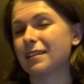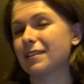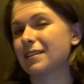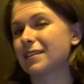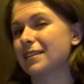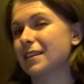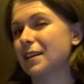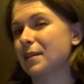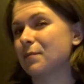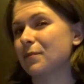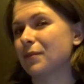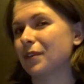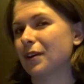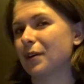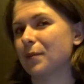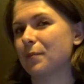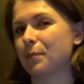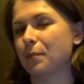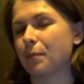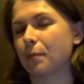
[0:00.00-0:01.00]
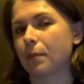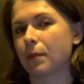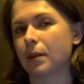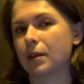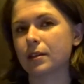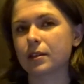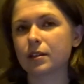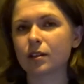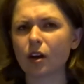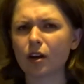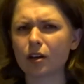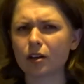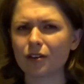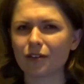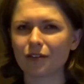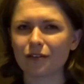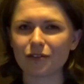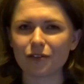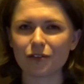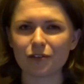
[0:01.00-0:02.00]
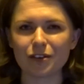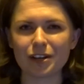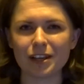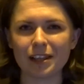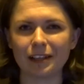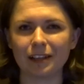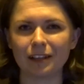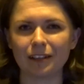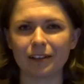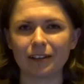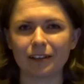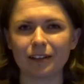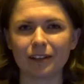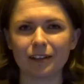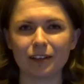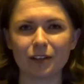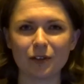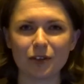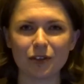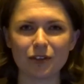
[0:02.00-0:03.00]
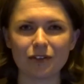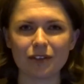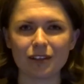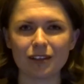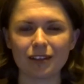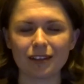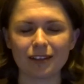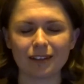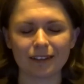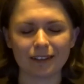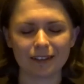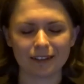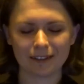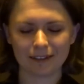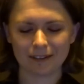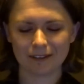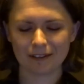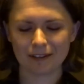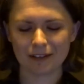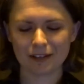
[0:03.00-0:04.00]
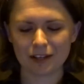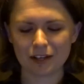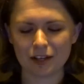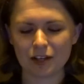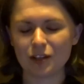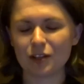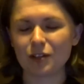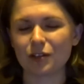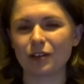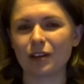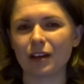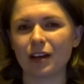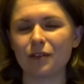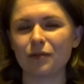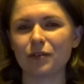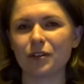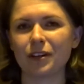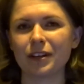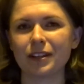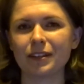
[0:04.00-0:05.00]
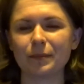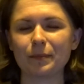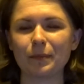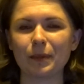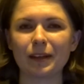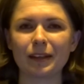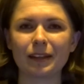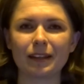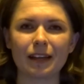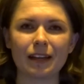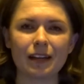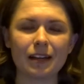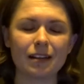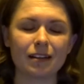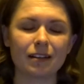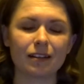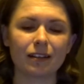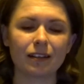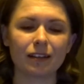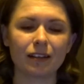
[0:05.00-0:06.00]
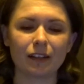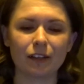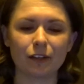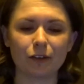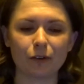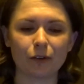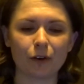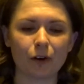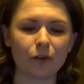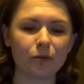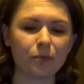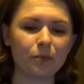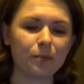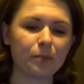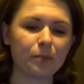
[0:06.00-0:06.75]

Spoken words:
the same time, it's kind of thrilling, don't you think? To have an item like that in your home.